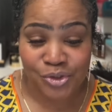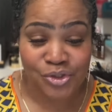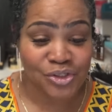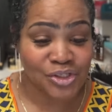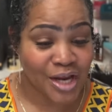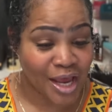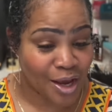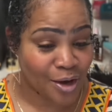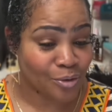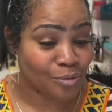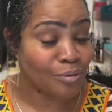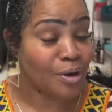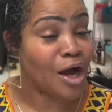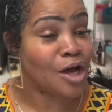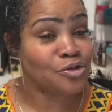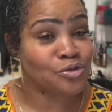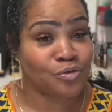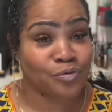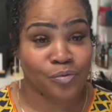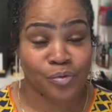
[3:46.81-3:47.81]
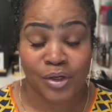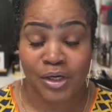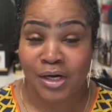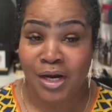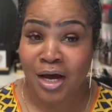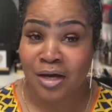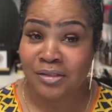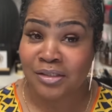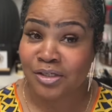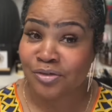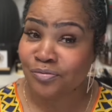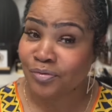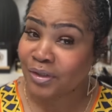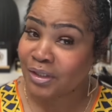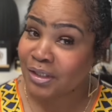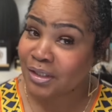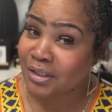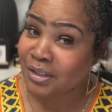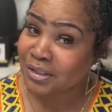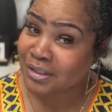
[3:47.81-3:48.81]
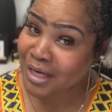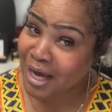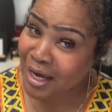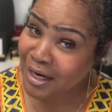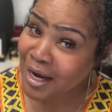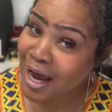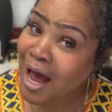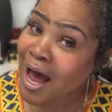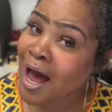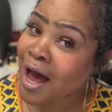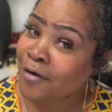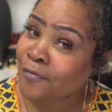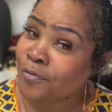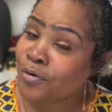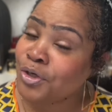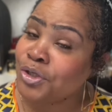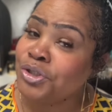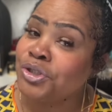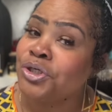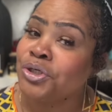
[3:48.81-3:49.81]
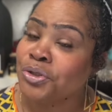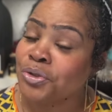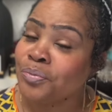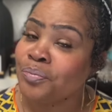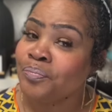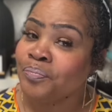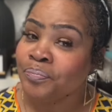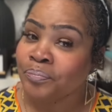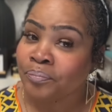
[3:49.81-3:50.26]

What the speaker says: Now, $140 is kind of high for a dupe.